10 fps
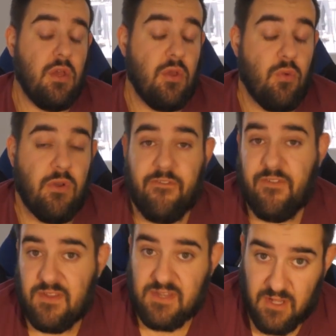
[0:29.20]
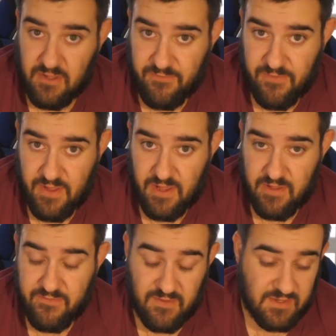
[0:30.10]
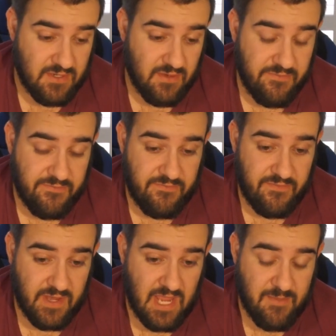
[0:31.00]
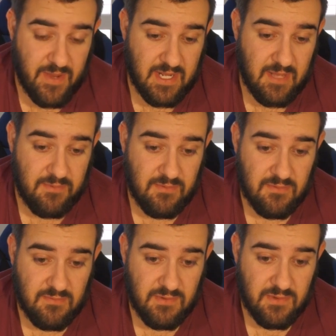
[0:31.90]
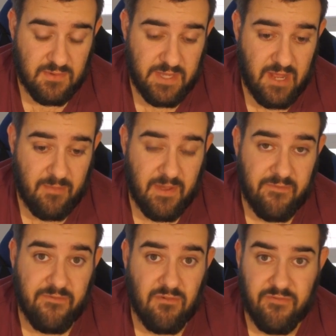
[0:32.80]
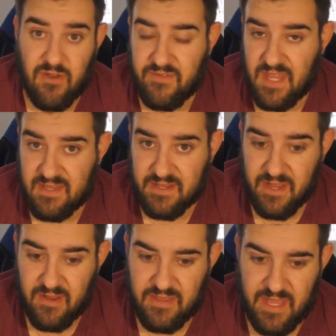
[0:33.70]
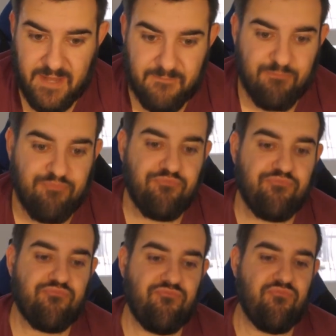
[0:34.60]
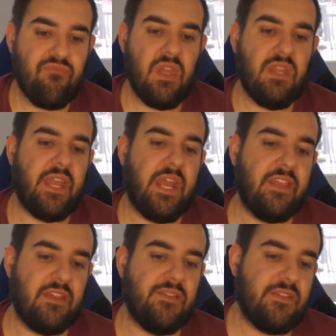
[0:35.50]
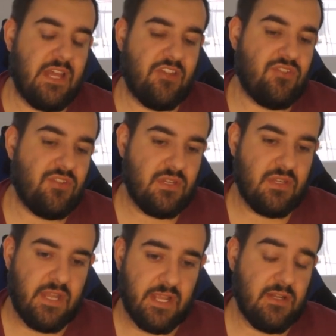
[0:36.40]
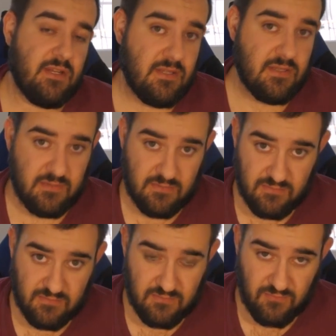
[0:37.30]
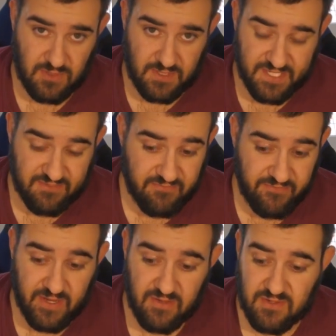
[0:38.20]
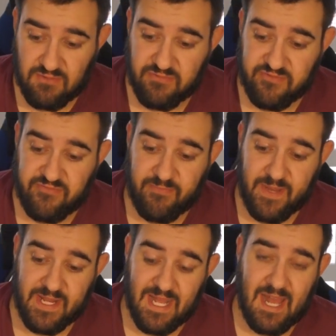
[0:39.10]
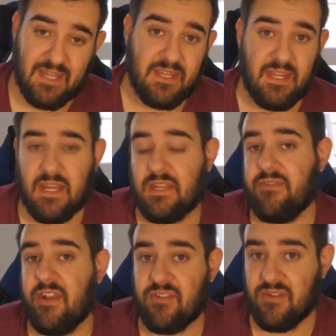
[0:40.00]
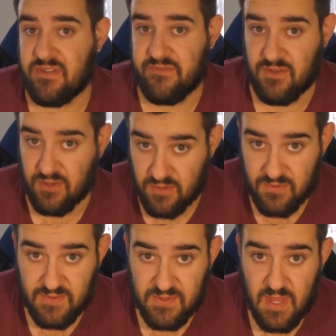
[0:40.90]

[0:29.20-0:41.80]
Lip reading: Well, first off, they came out a couple, or now about 4 or 5 days ago, that Nathan slash Decatur was revealed to have been asking underage girls for nudes,